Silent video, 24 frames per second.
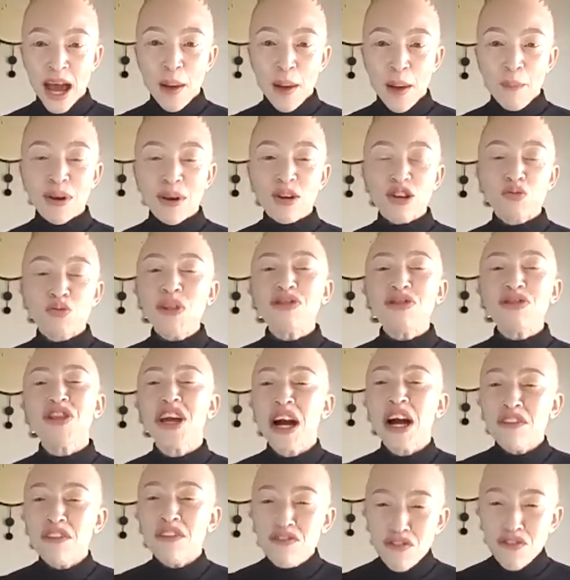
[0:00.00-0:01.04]
Because one
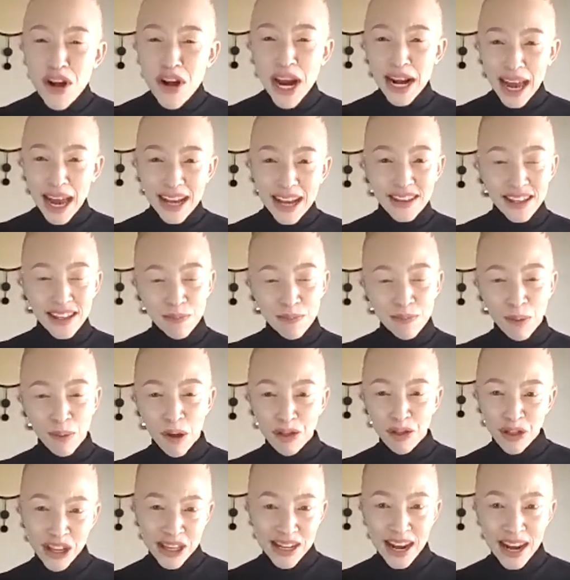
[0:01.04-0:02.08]
thing I've realized about
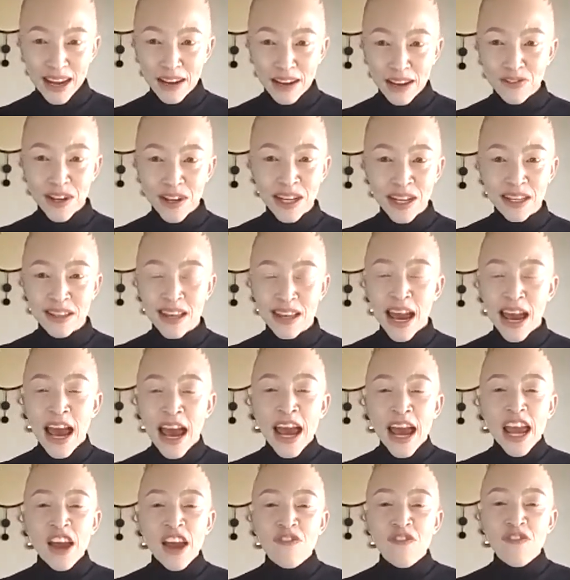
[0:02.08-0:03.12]
this life is
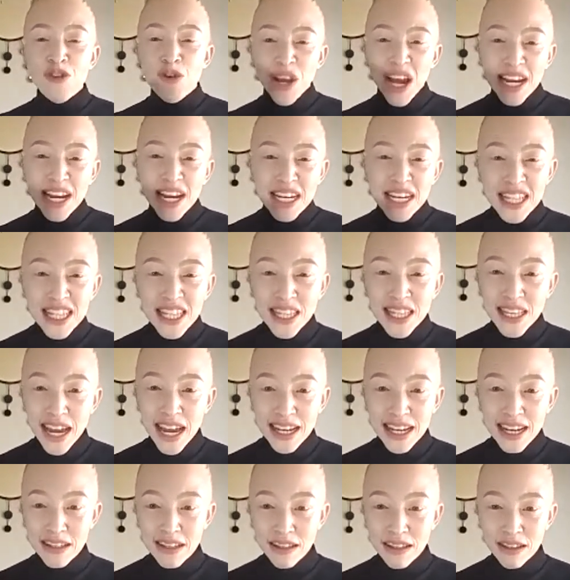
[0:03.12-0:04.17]
if you can
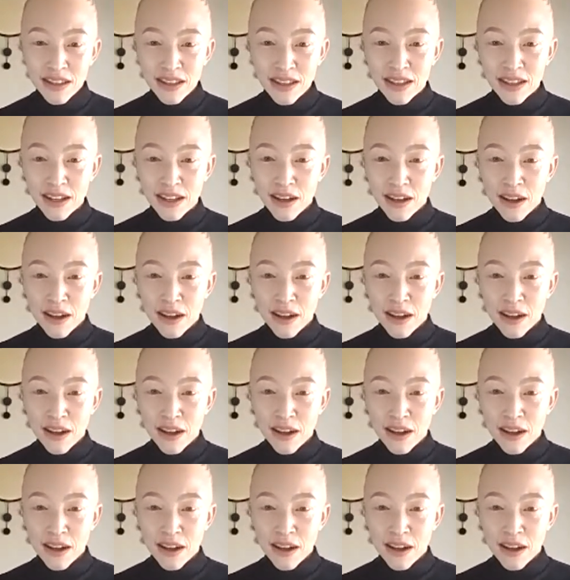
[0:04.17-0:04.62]
silence